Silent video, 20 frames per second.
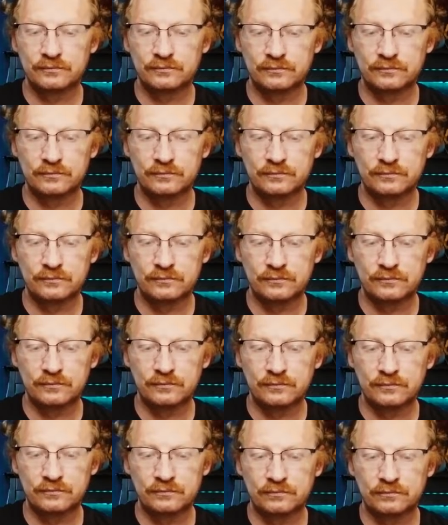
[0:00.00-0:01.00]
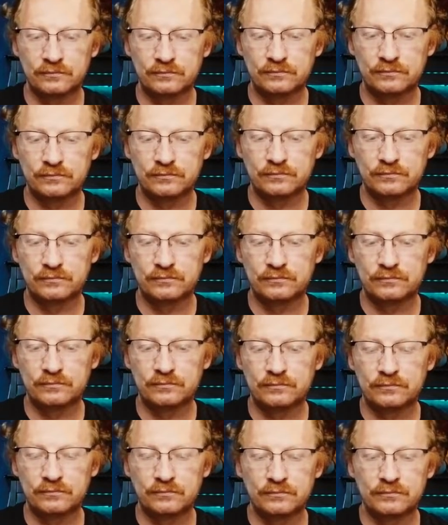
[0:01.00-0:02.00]

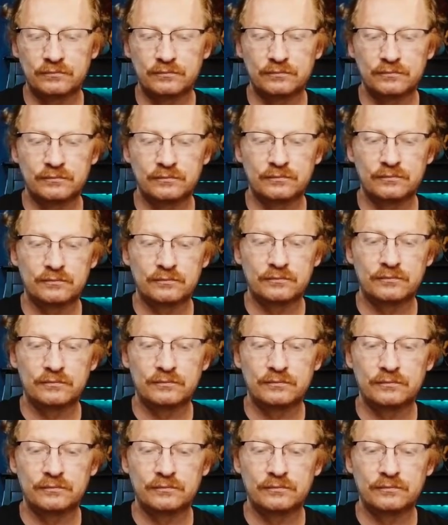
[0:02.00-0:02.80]
(silence)